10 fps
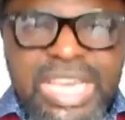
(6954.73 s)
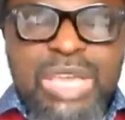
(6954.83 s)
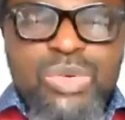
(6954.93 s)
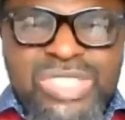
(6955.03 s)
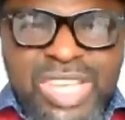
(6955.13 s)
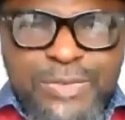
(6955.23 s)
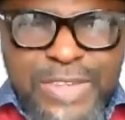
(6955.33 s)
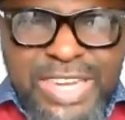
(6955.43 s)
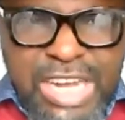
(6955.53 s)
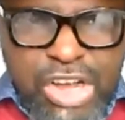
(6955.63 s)
He will still
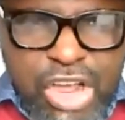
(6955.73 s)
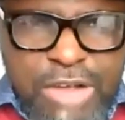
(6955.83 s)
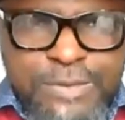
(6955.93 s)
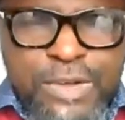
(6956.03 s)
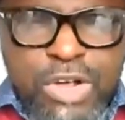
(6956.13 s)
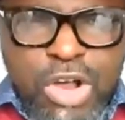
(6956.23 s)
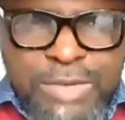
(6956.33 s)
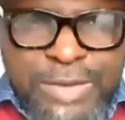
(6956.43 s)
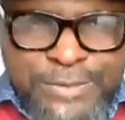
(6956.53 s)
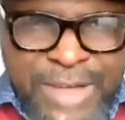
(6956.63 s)
feel the love
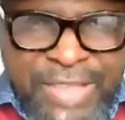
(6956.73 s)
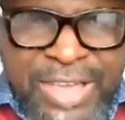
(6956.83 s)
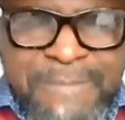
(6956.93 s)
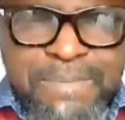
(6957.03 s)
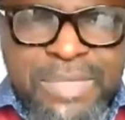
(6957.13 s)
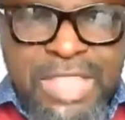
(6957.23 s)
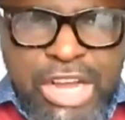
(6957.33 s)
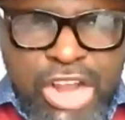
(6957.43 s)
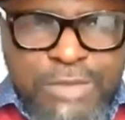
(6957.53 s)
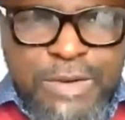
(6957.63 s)
of a father, the
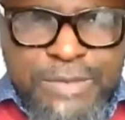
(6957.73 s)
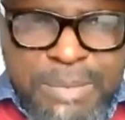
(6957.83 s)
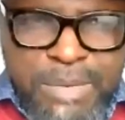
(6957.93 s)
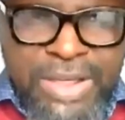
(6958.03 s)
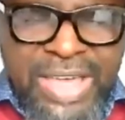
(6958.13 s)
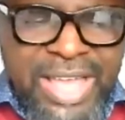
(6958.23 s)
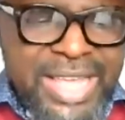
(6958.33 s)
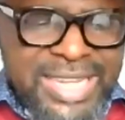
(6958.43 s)
love of a mother.